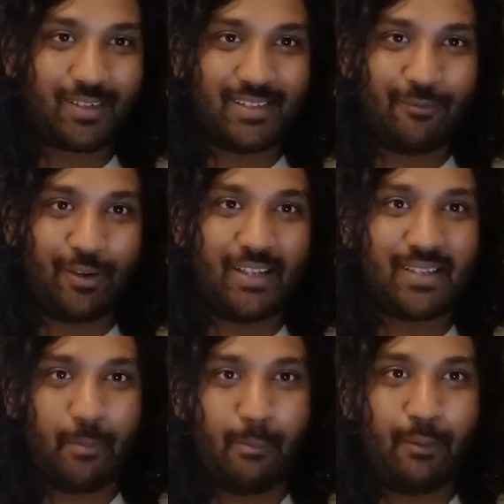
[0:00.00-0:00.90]
If you guys
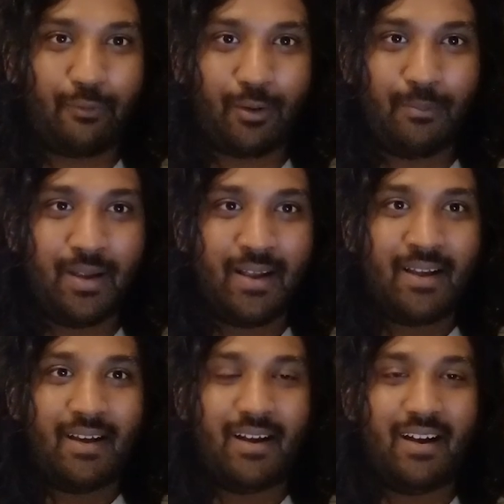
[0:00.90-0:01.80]
remember from
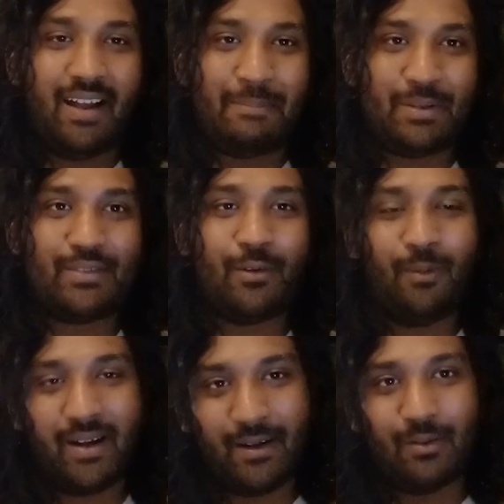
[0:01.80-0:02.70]
episode
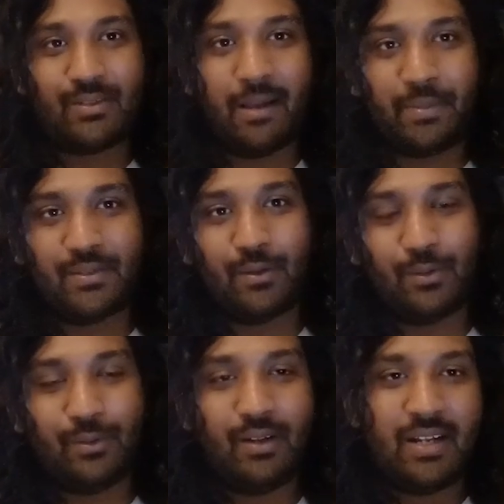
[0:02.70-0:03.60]
1 and also episode
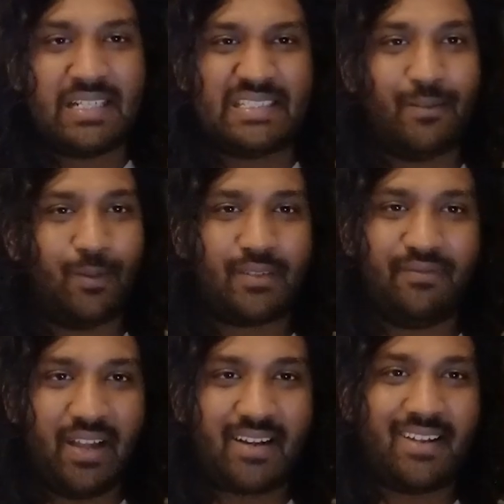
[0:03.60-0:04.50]
2, she was
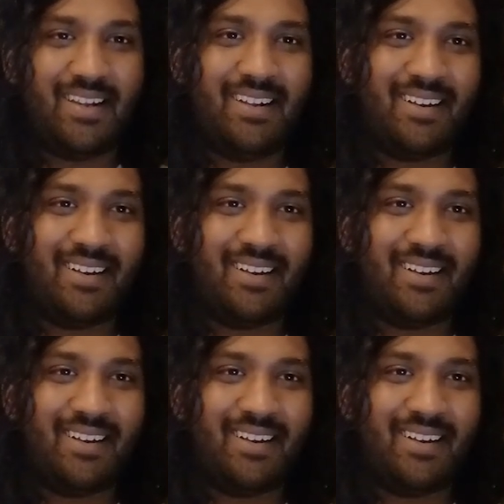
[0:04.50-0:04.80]
very